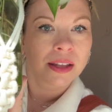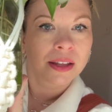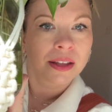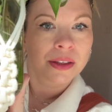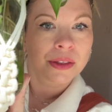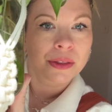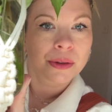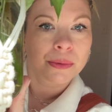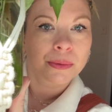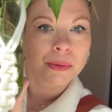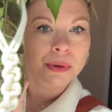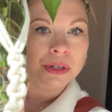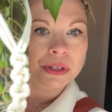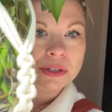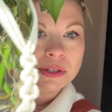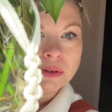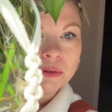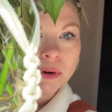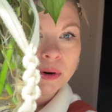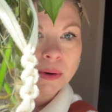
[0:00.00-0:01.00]
the roots
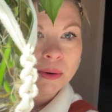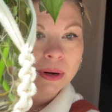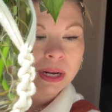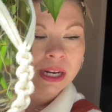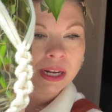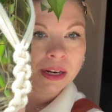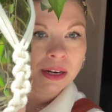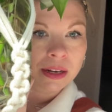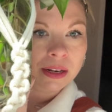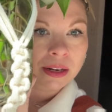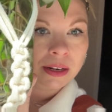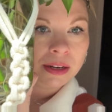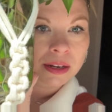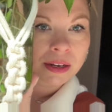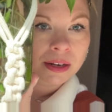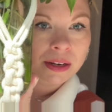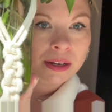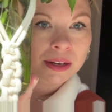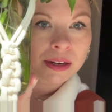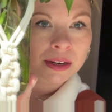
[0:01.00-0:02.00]
growing.
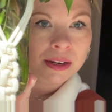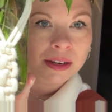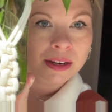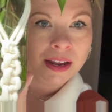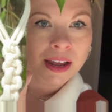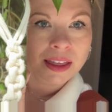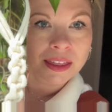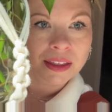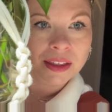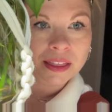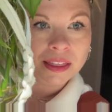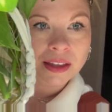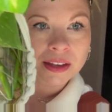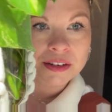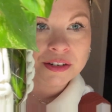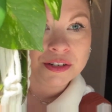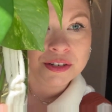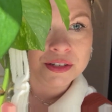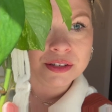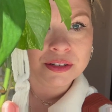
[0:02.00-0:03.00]
I think that
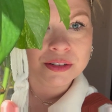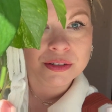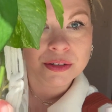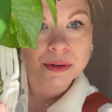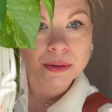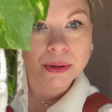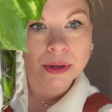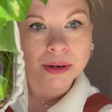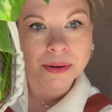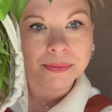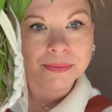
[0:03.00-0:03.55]
just looks cool.